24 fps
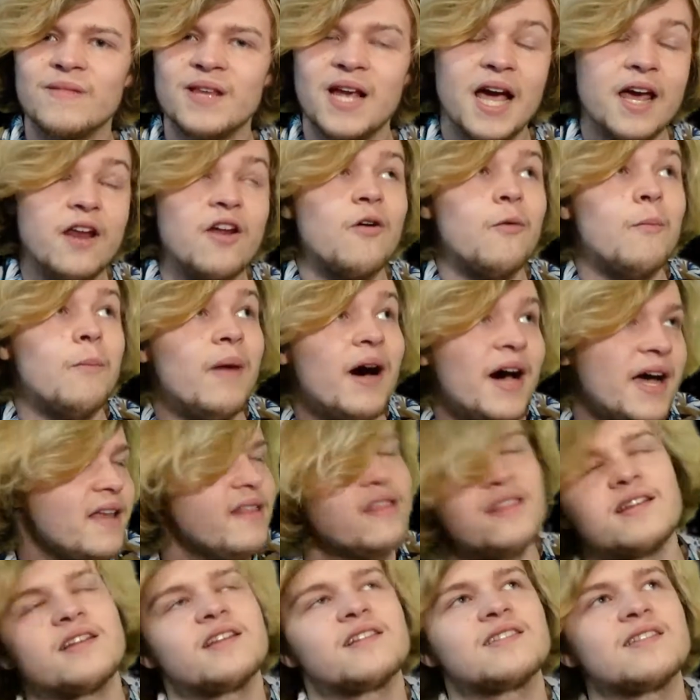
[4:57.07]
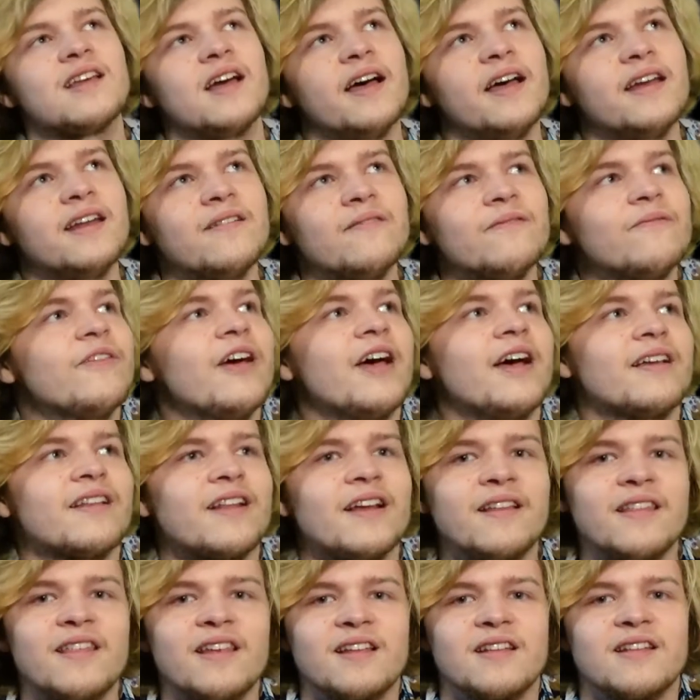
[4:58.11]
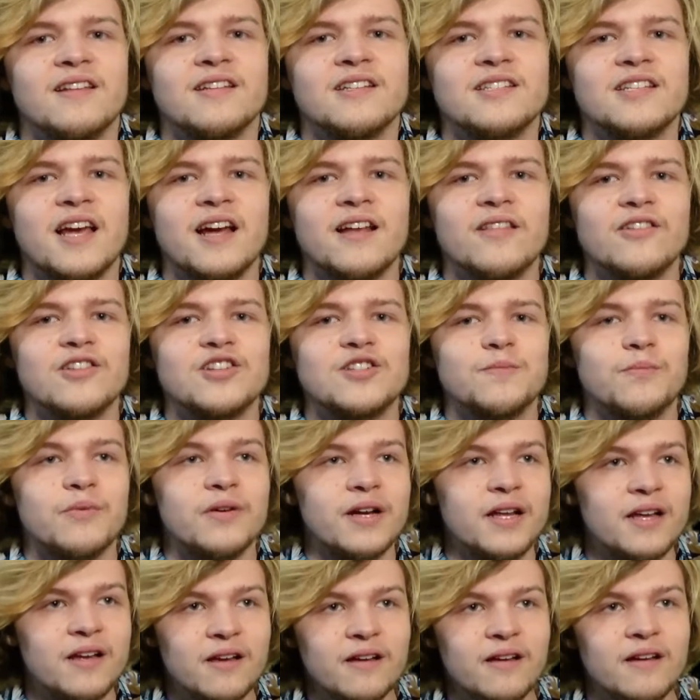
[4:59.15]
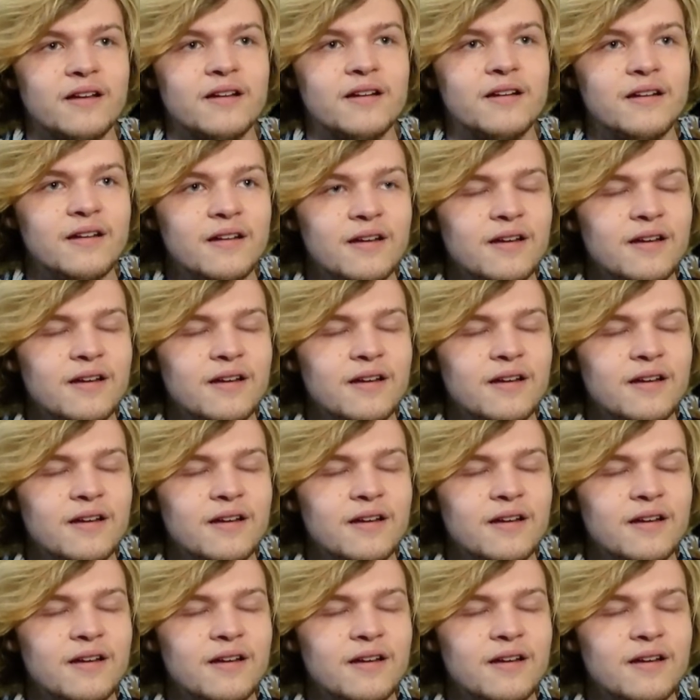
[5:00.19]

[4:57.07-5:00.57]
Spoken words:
I don't mind the design. In fact, I think the design looks pretty good.